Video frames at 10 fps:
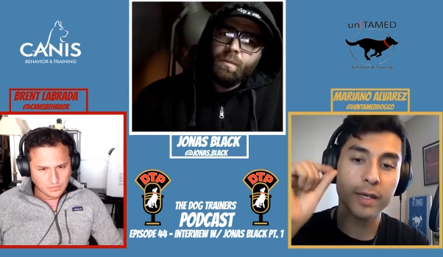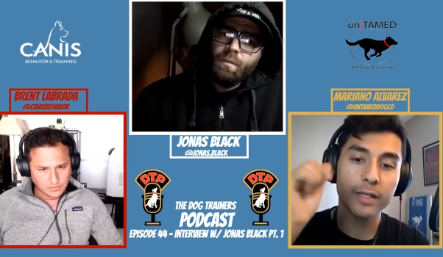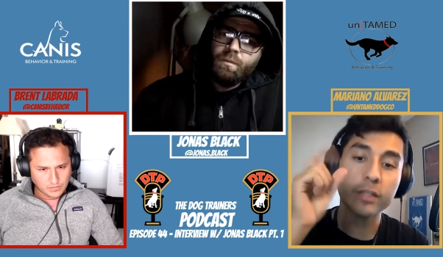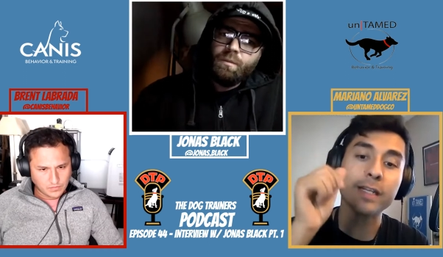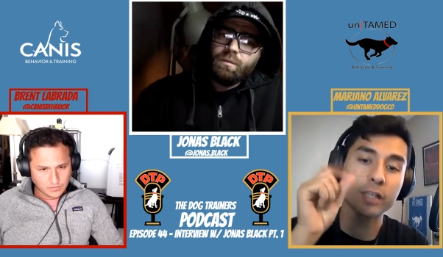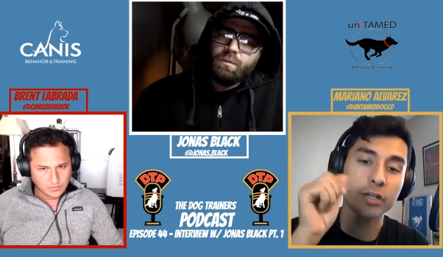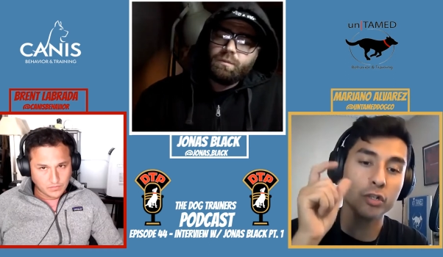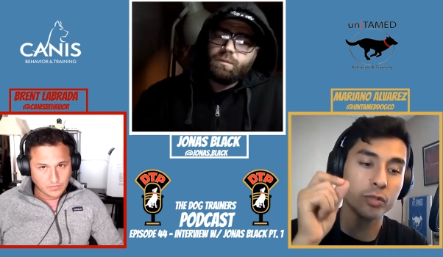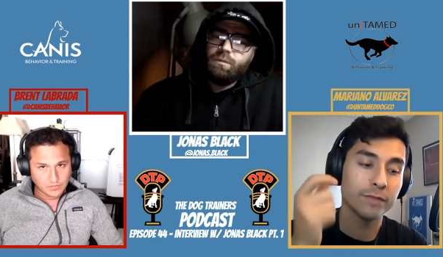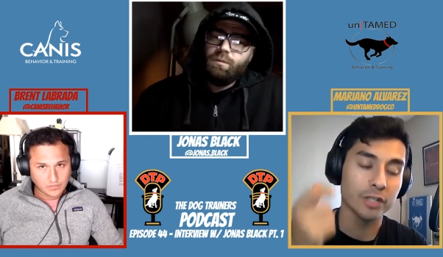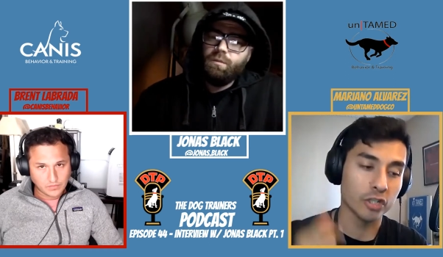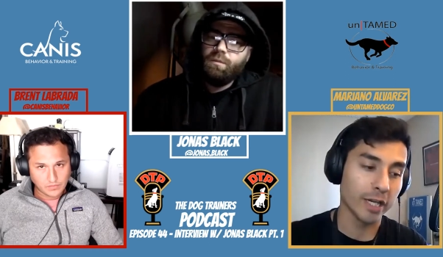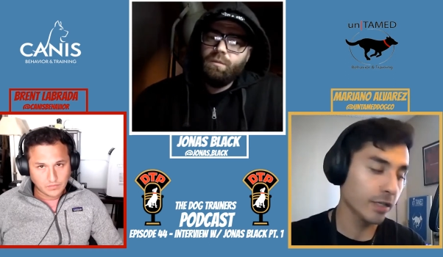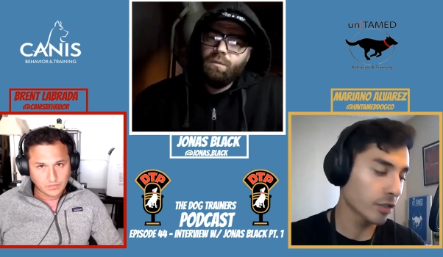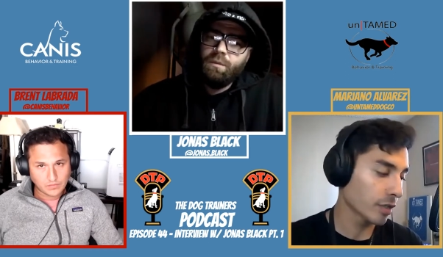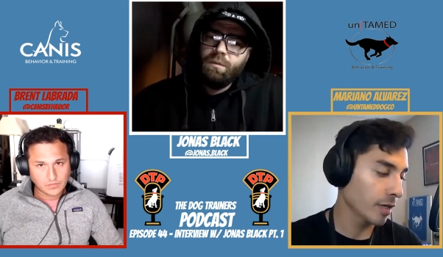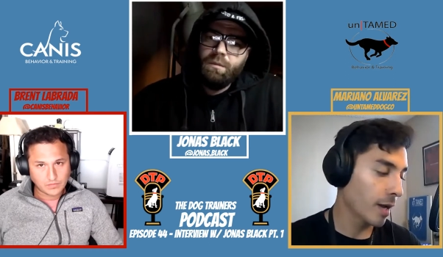Speaker 1: to it's conducive to change